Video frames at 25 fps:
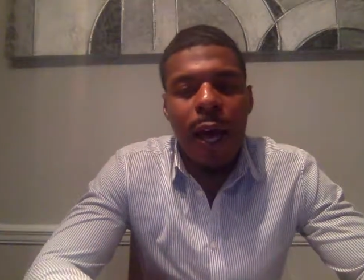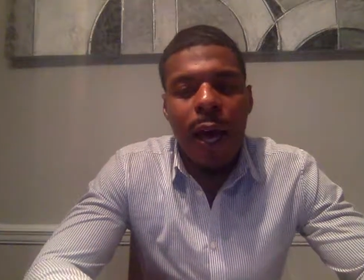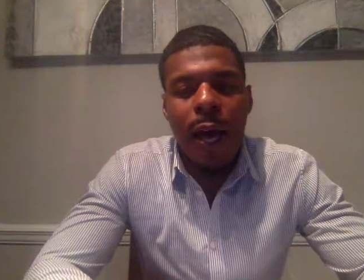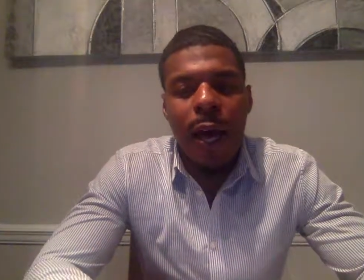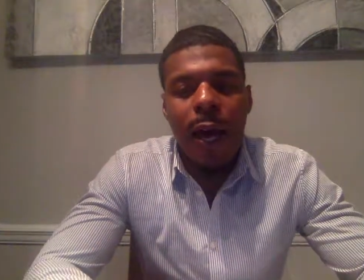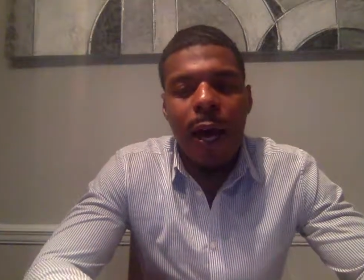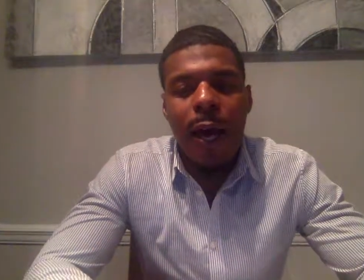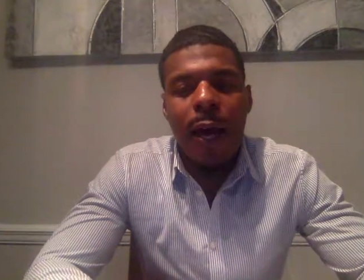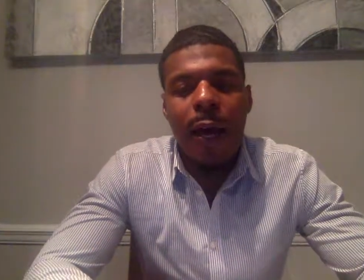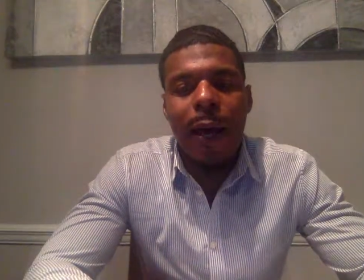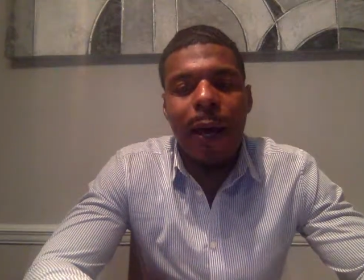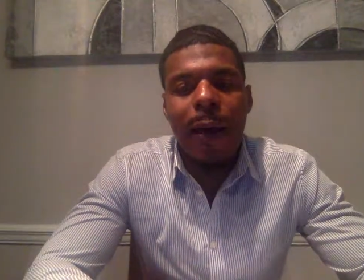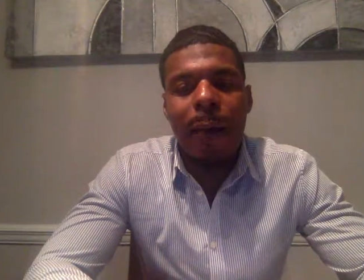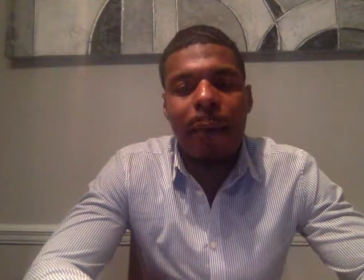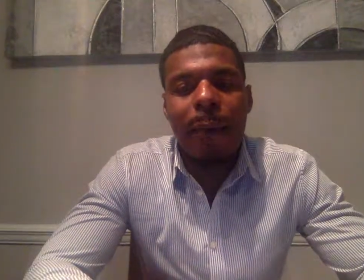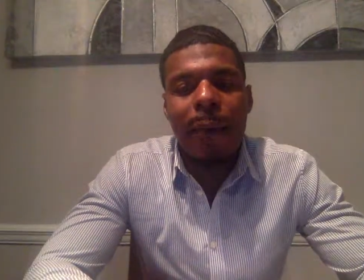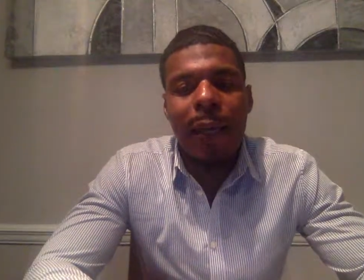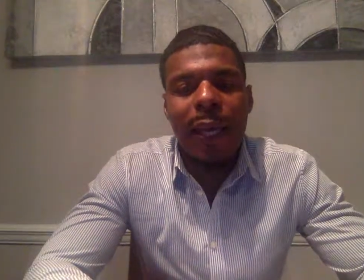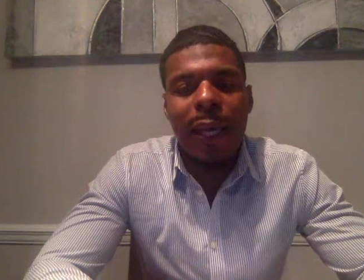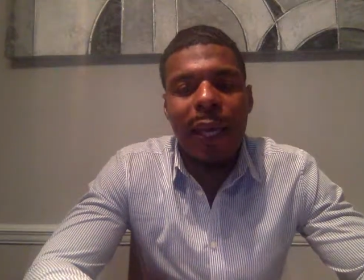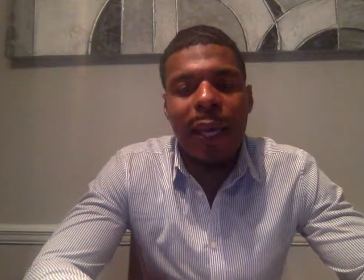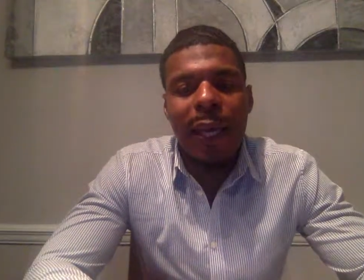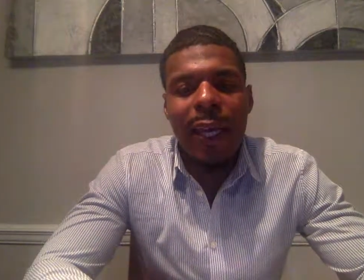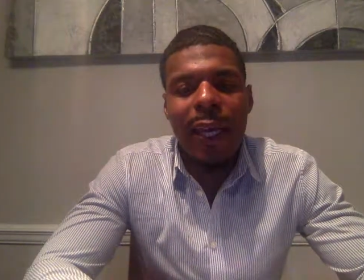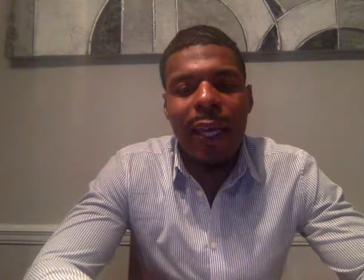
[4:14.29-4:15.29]

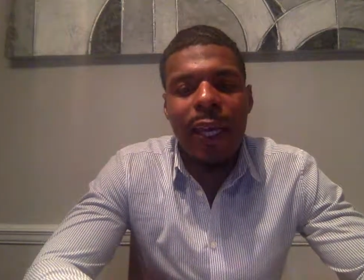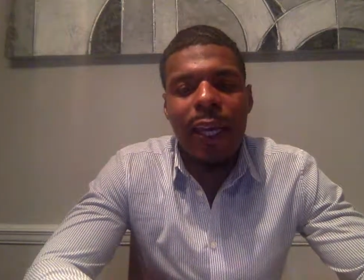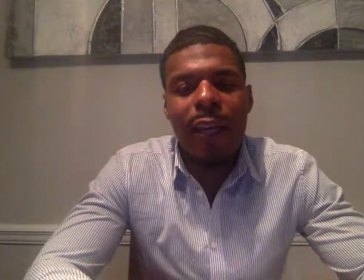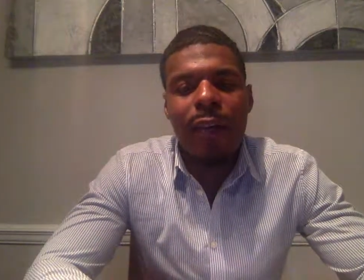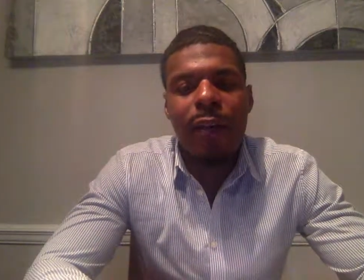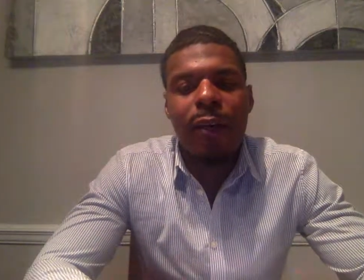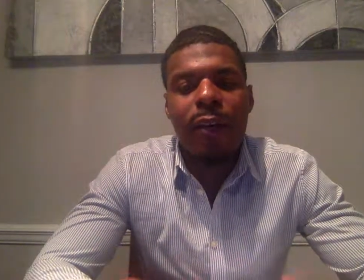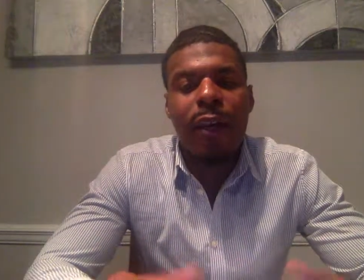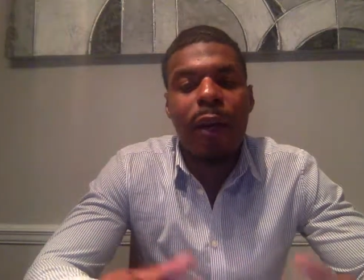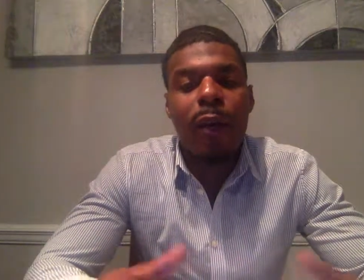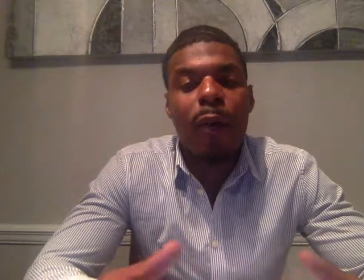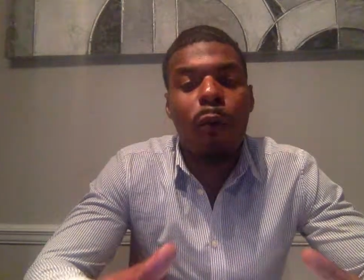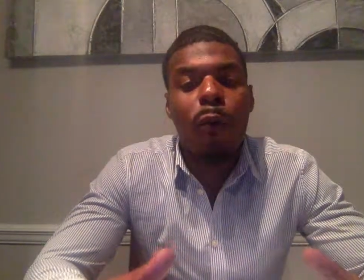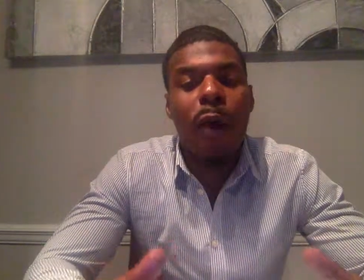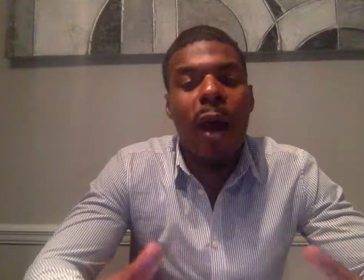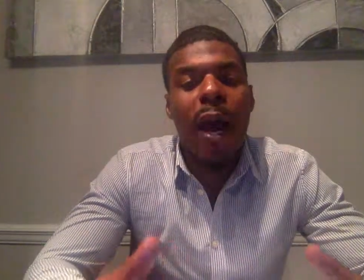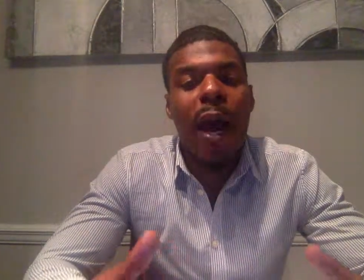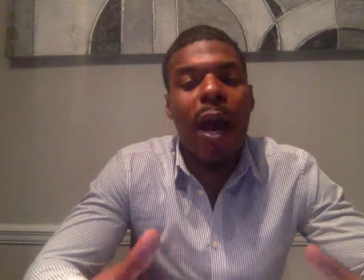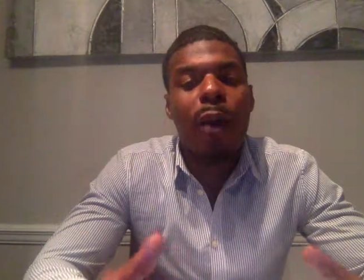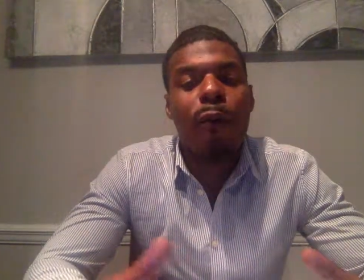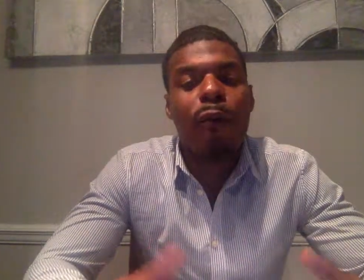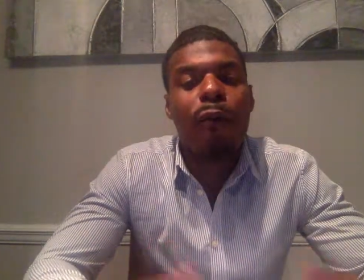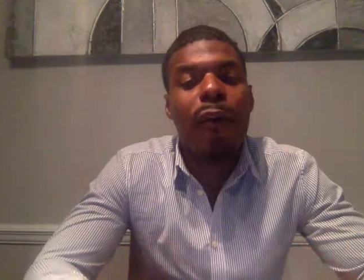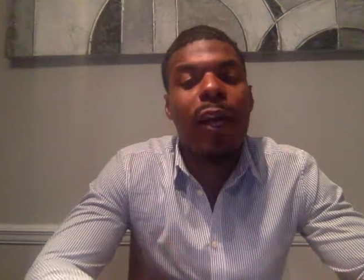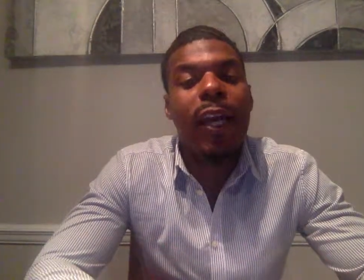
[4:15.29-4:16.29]
and a
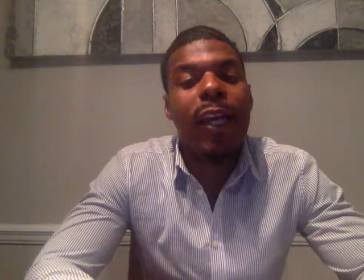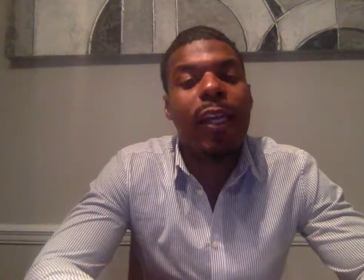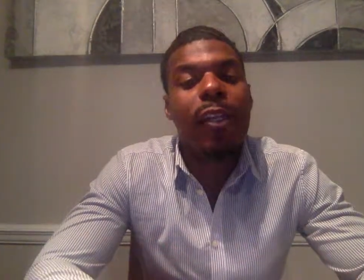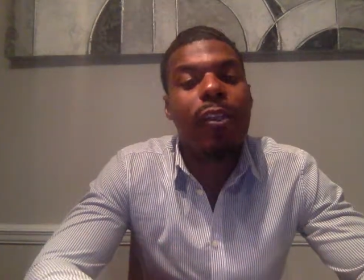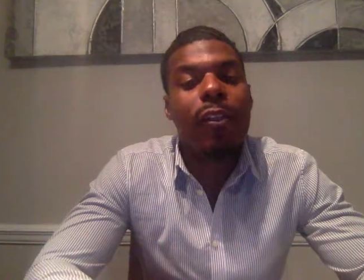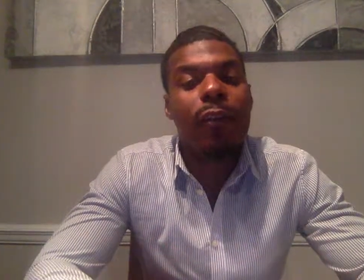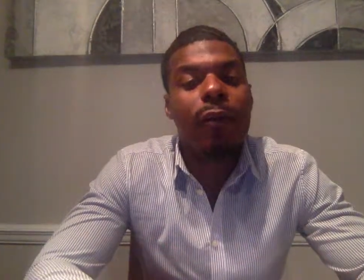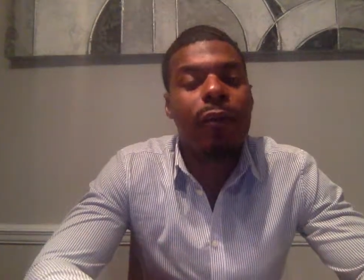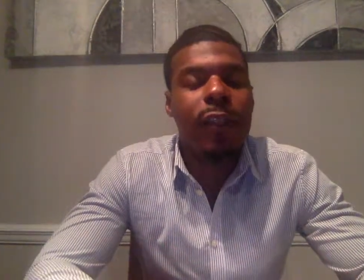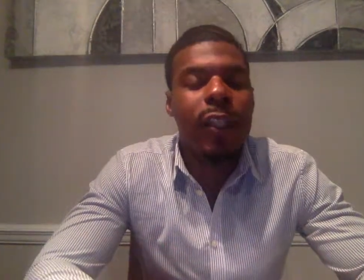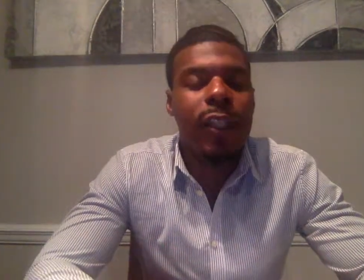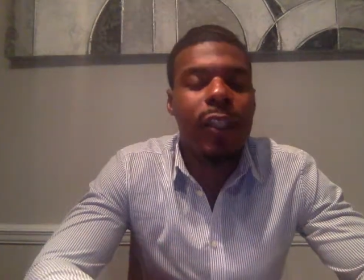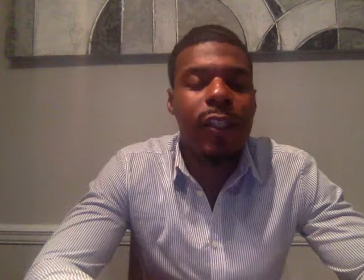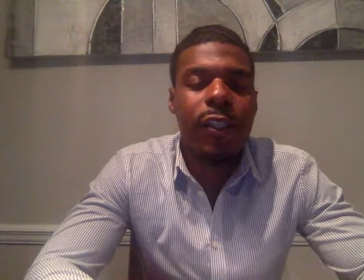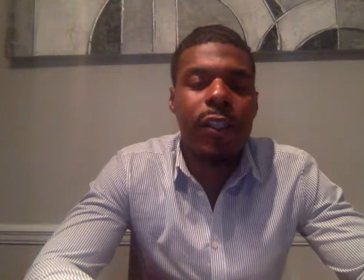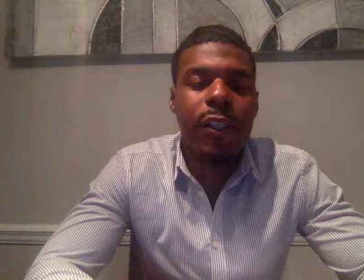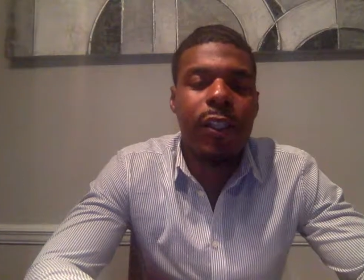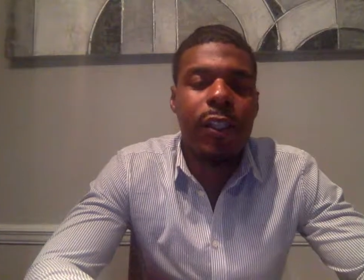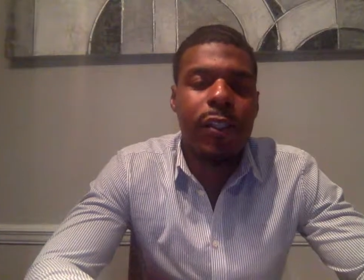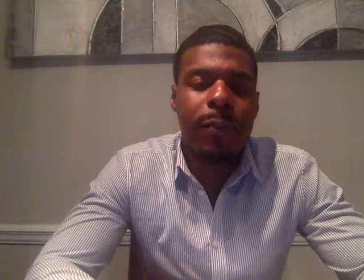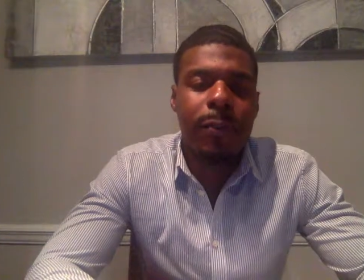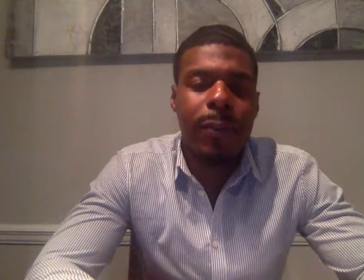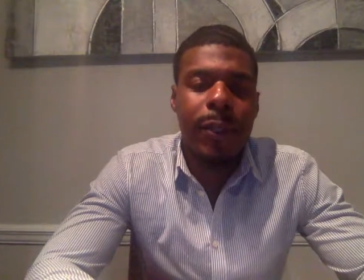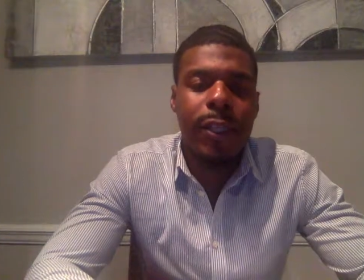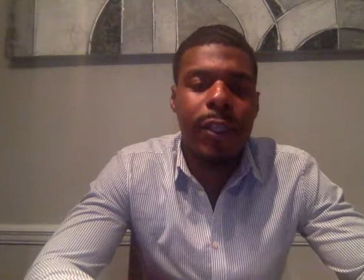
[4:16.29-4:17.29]
wide range of teaching
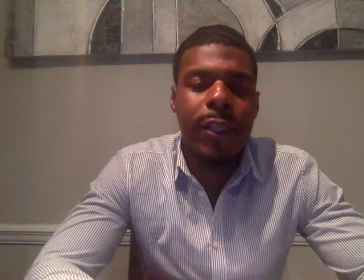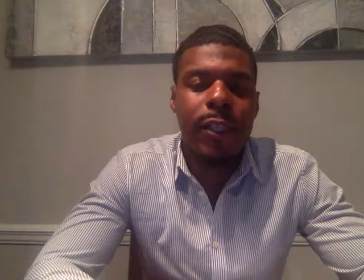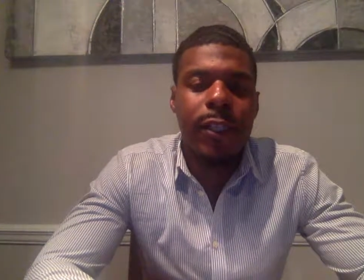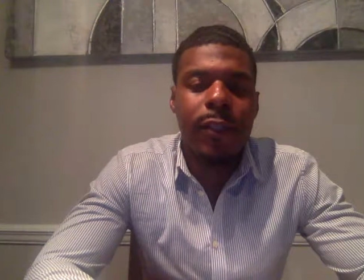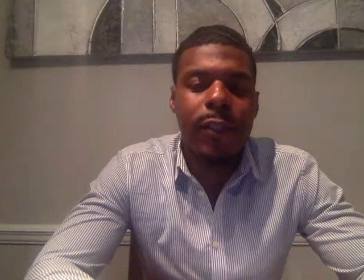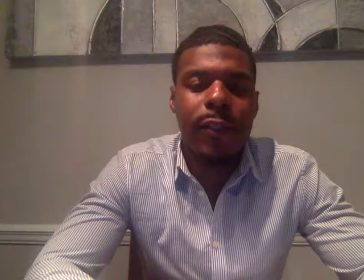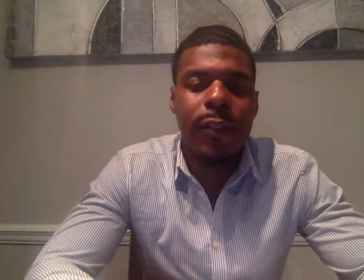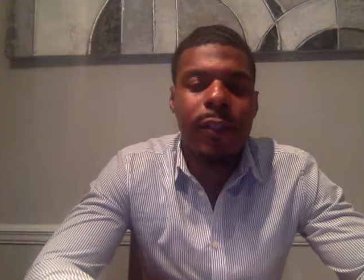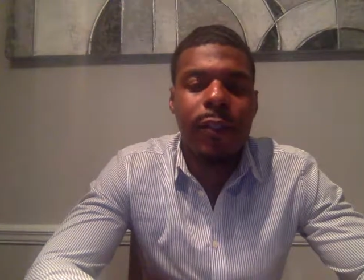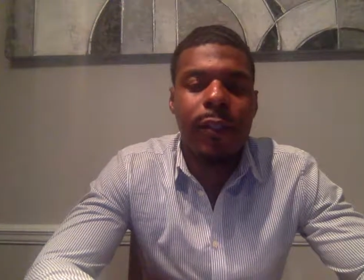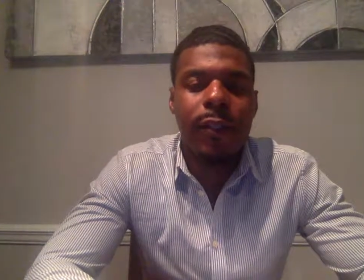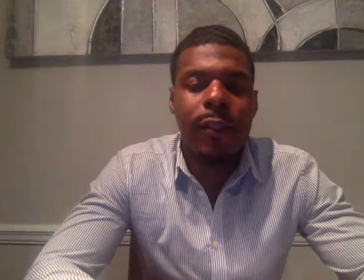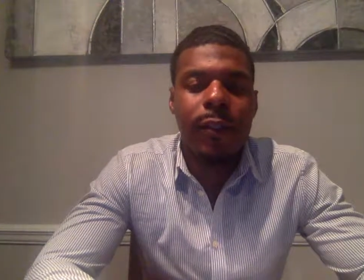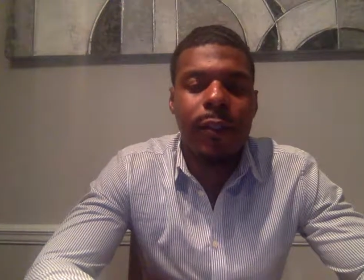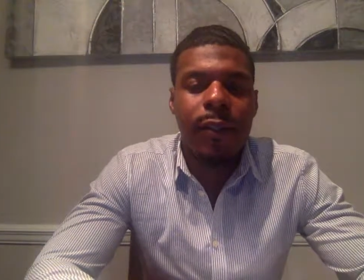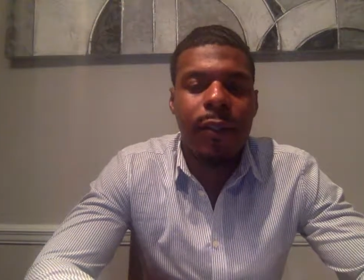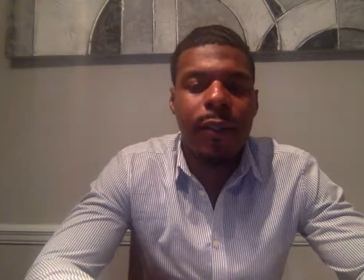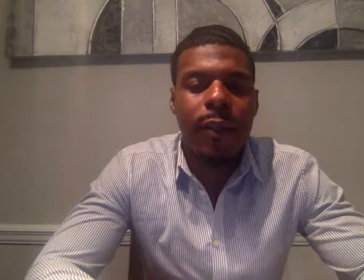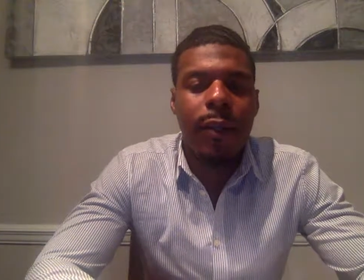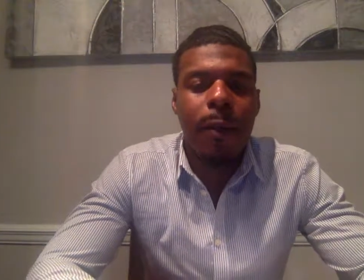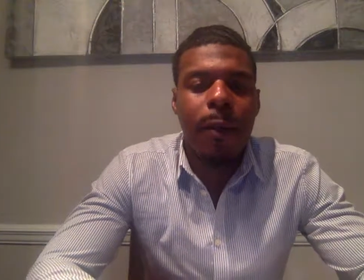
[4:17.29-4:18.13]
experiences.